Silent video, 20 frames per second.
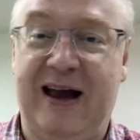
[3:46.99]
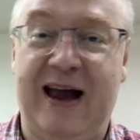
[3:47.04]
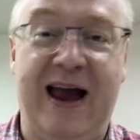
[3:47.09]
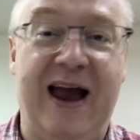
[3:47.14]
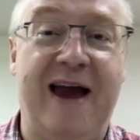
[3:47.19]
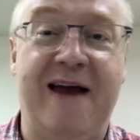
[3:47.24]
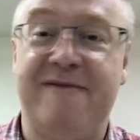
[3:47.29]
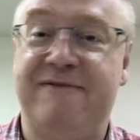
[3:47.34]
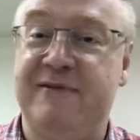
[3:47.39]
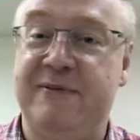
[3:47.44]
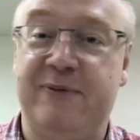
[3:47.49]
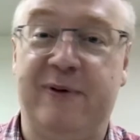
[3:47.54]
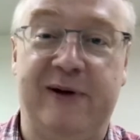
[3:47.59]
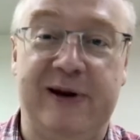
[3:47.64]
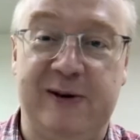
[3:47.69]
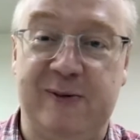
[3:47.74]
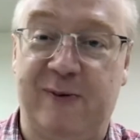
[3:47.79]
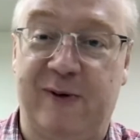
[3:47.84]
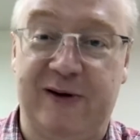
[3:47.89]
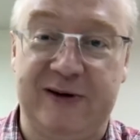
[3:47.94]

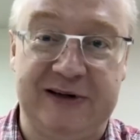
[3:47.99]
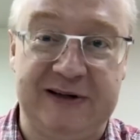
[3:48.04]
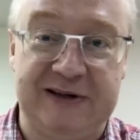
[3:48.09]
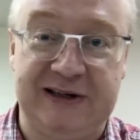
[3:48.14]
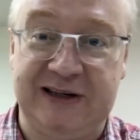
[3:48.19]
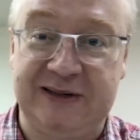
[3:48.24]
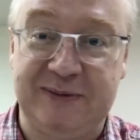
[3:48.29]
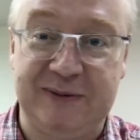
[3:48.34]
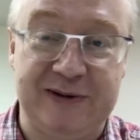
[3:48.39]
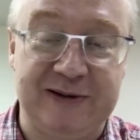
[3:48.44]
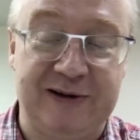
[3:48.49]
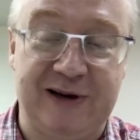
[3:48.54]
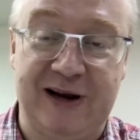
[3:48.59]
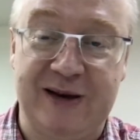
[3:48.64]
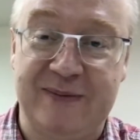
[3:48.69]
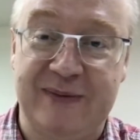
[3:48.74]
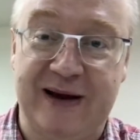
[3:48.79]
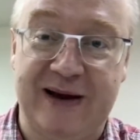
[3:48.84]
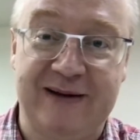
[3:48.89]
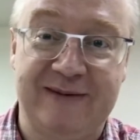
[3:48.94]
Everybody watched the $6
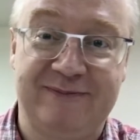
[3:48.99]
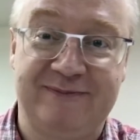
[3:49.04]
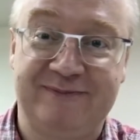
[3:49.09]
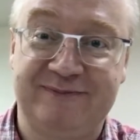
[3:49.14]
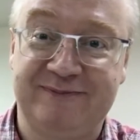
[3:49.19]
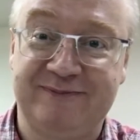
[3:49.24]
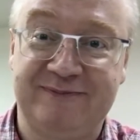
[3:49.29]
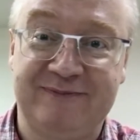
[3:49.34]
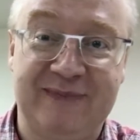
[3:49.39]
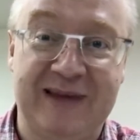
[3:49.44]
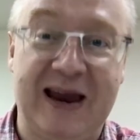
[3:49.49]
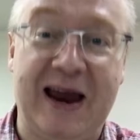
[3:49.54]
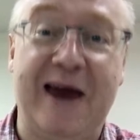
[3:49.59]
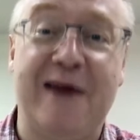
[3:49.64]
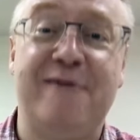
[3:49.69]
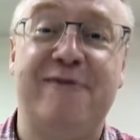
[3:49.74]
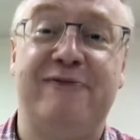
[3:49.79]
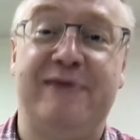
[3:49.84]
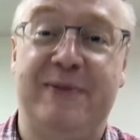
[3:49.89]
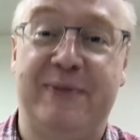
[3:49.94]
Million Man.
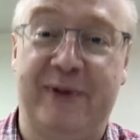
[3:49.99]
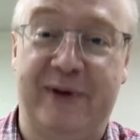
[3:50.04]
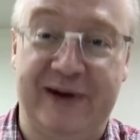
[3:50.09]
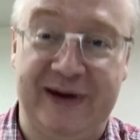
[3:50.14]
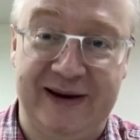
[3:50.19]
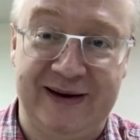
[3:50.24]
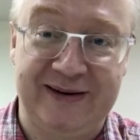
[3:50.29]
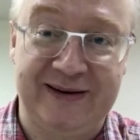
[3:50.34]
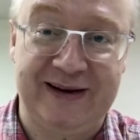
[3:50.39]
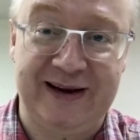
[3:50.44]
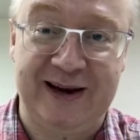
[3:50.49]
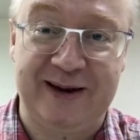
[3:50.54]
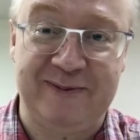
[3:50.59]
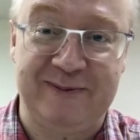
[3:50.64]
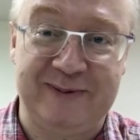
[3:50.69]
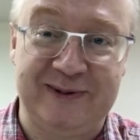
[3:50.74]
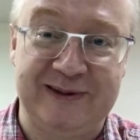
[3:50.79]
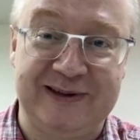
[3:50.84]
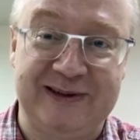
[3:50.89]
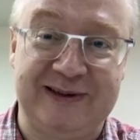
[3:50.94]
Everybody. It
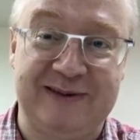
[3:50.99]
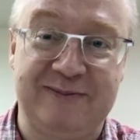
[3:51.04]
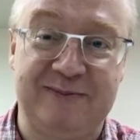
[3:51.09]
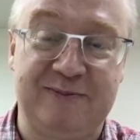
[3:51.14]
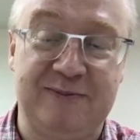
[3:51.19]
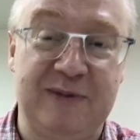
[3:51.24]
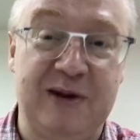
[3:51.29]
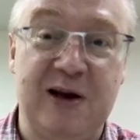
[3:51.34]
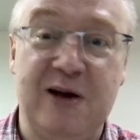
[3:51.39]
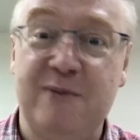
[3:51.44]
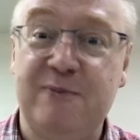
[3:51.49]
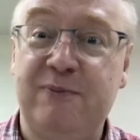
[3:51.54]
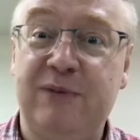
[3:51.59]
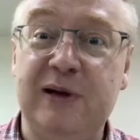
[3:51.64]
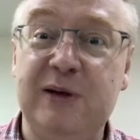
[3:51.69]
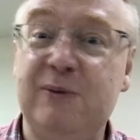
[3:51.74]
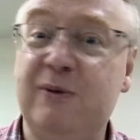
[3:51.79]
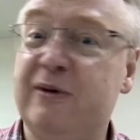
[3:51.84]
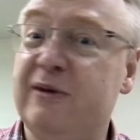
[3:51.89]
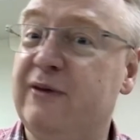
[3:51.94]
was
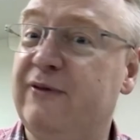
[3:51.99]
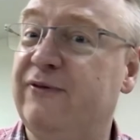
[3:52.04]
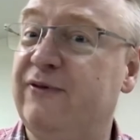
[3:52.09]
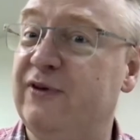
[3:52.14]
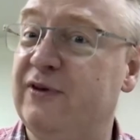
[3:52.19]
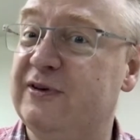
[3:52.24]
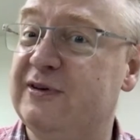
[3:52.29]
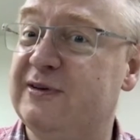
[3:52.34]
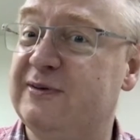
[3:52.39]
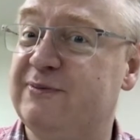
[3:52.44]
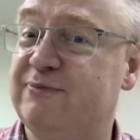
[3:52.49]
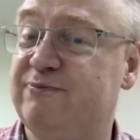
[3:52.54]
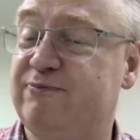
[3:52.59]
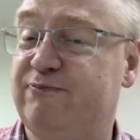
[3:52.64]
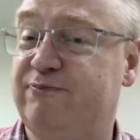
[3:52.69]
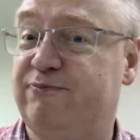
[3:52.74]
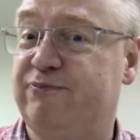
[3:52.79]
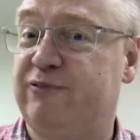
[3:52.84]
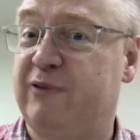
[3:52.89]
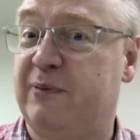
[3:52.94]
probably one of the first
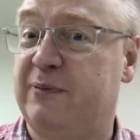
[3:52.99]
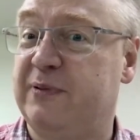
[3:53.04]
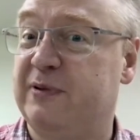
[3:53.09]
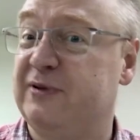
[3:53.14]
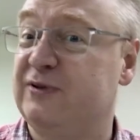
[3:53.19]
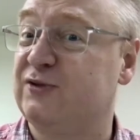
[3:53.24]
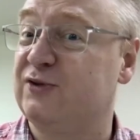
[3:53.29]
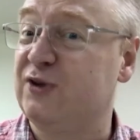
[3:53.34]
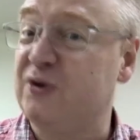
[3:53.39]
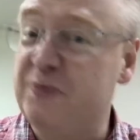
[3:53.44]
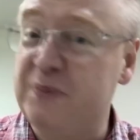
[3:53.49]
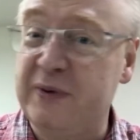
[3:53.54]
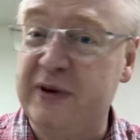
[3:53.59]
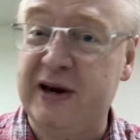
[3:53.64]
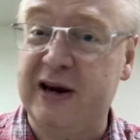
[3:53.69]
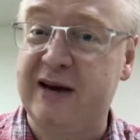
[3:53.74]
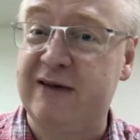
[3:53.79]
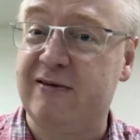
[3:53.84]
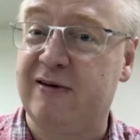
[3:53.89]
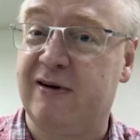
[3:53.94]
proper
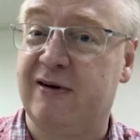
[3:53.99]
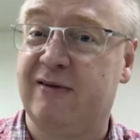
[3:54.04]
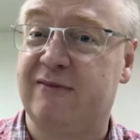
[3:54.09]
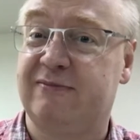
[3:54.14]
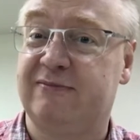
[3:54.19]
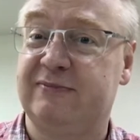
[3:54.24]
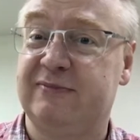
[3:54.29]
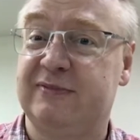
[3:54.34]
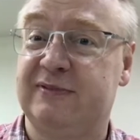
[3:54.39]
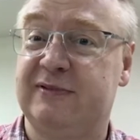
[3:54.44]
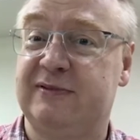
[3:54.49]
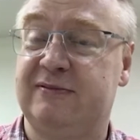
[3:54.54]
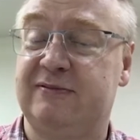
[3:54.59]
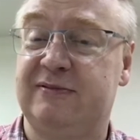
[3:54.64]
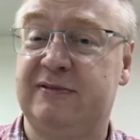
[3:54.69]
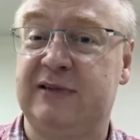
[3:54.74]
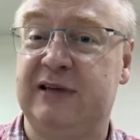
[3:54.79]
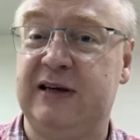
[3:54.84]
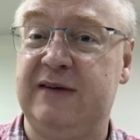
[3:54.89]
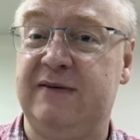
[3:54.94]
superhero
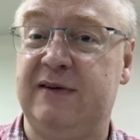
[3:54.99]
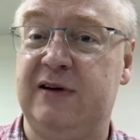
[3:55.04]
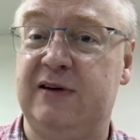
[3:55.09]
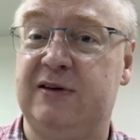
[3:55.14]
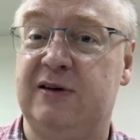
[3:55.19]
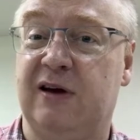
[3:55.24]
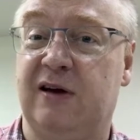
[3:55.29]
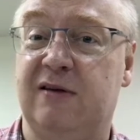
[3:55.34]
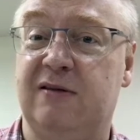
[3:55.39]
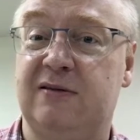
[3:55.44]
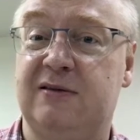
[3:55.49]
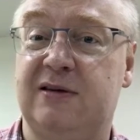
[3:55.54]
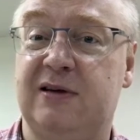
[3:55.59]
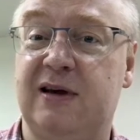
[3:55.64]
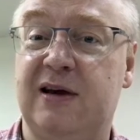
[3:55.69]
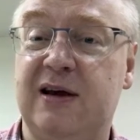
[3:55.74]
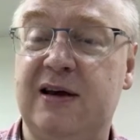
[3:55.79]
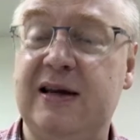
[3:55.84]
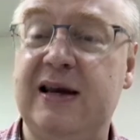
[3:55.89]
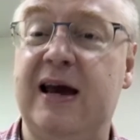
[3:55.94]
TV shows.
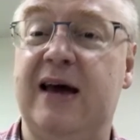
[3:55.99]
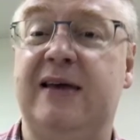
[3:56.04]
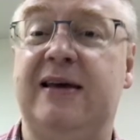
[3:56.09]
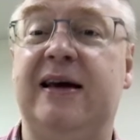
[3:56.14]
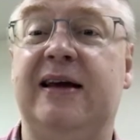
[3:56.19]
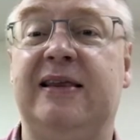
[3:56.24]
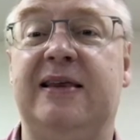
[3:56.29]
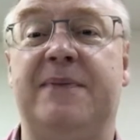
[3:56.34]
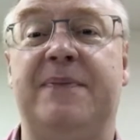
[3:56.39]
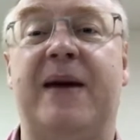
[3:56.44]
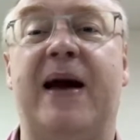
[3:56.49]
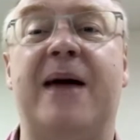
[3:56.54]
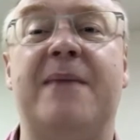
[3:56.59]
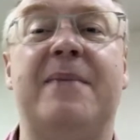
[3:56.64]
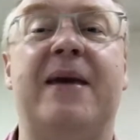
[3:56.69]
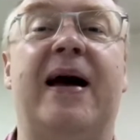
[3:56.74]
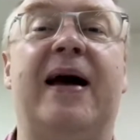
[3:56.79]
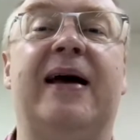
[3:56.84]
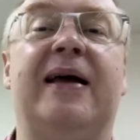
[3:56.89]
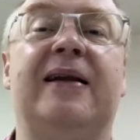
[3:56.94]
Yeah, they had the
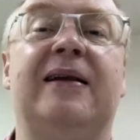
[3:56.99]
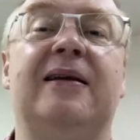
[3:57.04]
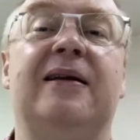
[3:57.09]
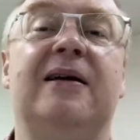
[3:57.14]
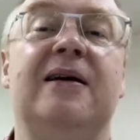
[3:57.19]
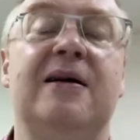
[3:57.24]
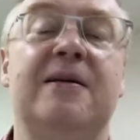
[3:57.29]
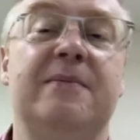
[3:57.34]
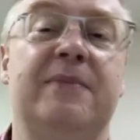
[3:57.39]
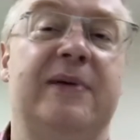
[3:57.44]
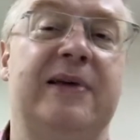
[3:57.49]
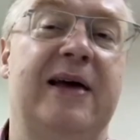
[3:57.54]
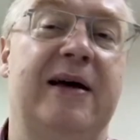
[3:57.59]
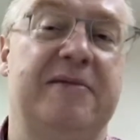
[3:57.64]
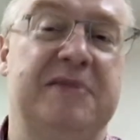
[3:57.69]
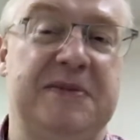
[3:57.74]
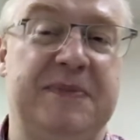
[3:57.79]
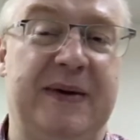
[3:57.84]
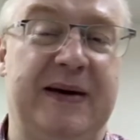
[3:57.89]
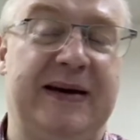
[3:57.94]
Batman, but that
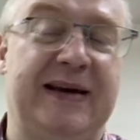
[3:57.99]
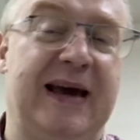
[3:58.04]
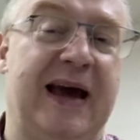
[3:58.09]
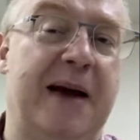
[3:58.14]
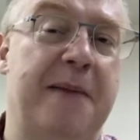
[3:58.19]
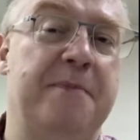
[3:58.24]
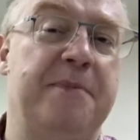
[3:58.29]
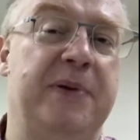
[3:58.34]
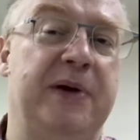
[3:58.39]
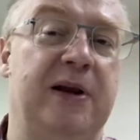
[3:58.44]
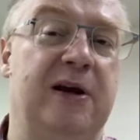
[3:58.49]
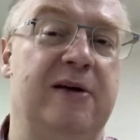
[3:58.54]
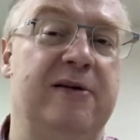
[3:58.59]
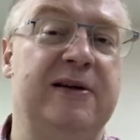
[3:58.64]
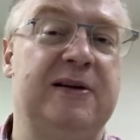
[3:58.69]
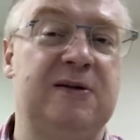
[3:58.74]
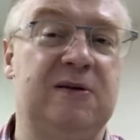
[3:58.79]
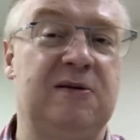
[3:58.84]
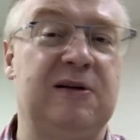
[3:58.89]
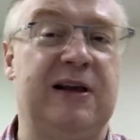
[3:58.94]
was a bit camp, you know.
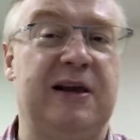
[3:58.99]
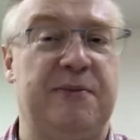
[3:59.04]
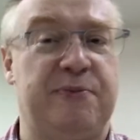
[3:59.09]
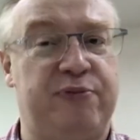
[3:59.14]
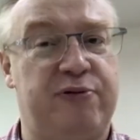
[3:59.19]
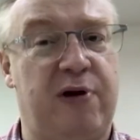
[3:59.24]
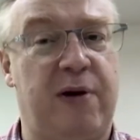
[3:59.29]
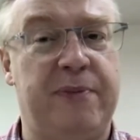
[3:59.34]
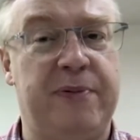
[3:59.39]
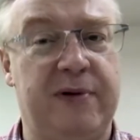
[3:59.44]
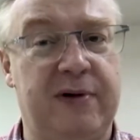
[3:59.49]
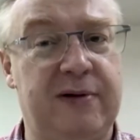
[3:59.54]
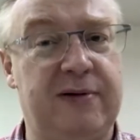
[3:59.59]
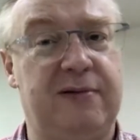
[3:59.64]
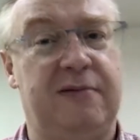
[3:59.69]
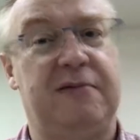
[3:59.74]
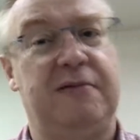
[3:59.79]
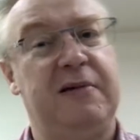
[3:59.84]
This was like a proper,